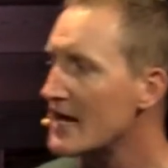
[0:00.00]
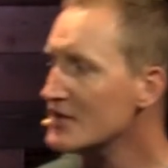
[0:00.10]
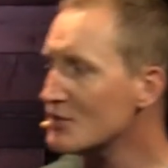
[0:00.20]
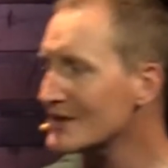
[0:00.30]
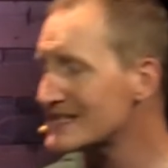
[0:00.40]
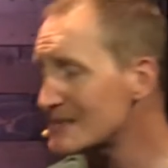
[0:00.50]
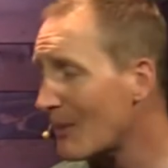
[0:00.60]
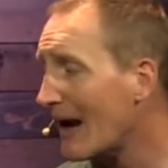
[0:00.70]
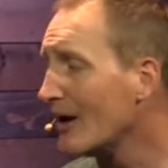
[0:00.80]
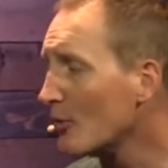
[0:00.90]
to
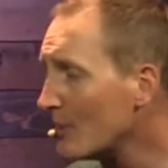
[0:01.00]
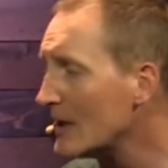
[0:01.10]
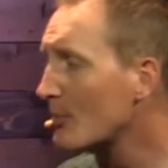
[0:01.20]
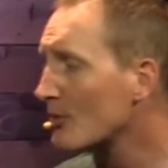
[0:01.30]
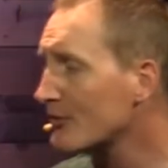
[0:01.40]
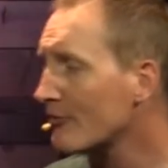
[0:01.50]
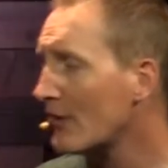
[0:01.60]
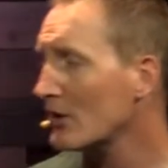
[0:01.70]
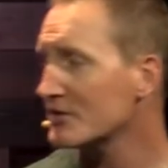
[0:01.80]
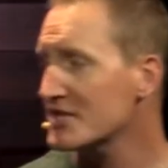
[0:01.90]
inspire people to
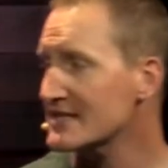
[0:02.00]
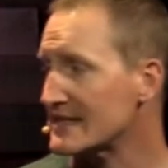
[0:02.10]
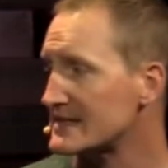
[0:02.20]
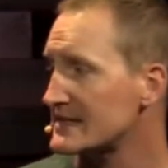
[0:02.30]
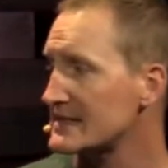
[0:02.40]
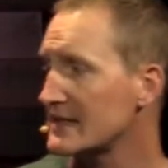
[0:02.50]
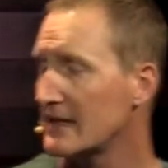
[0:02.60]
follow Jesus.